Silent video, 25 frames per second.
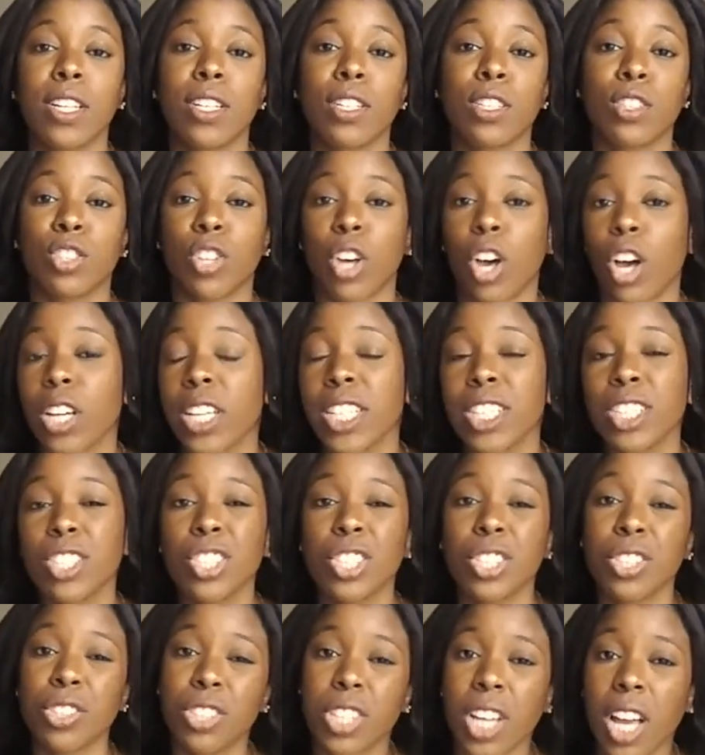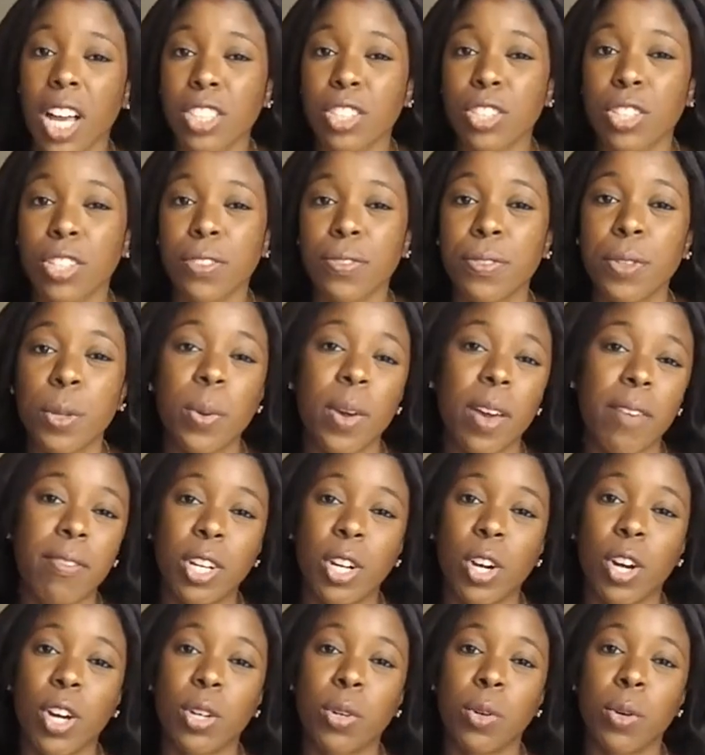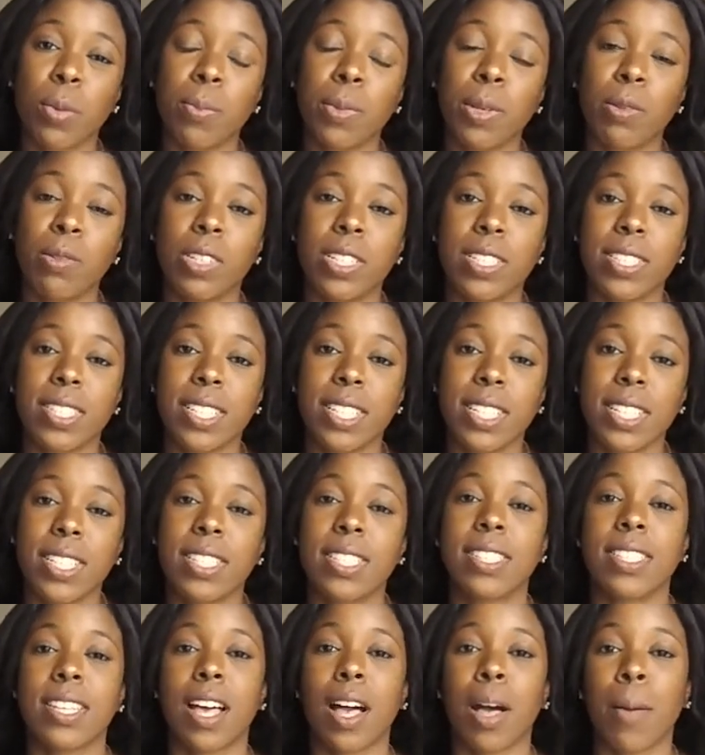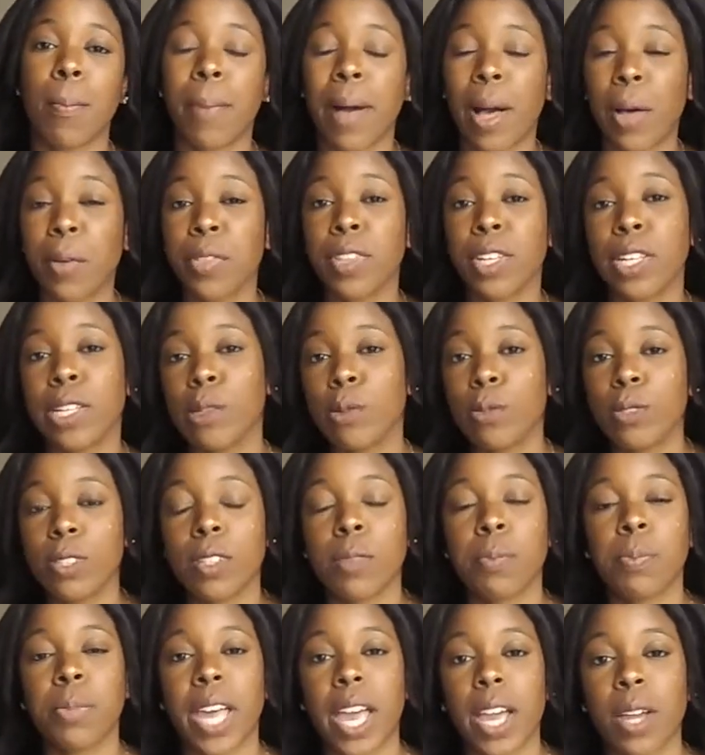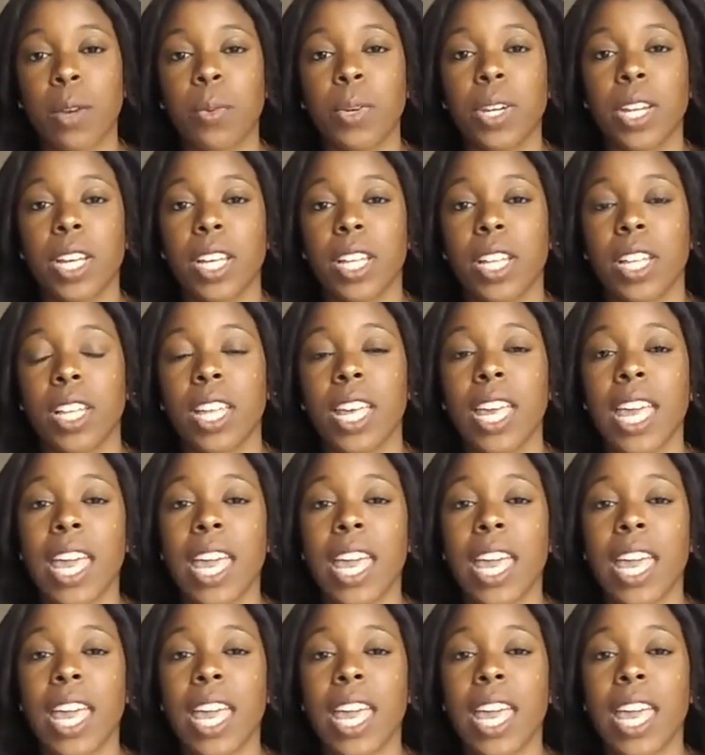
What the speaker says: talking to your doctor if you have an autoimmune disease about the use of Plaquenil,